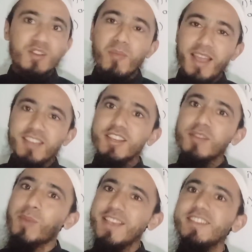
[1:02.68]
The
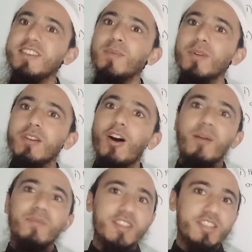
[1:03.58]
basic principle
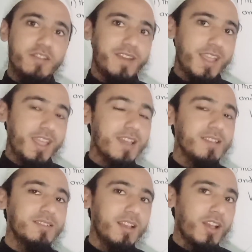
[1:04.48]
of the theory
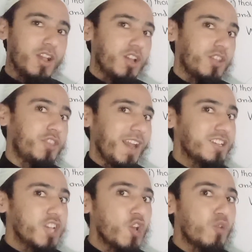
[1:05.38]
is
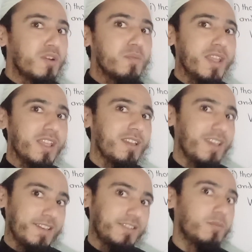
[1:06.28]
that human
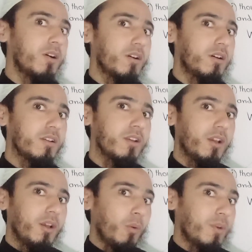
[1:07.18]
being is
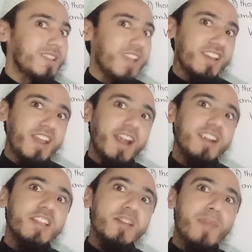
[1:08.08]
born with
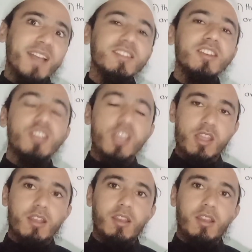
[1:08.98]
innate capacity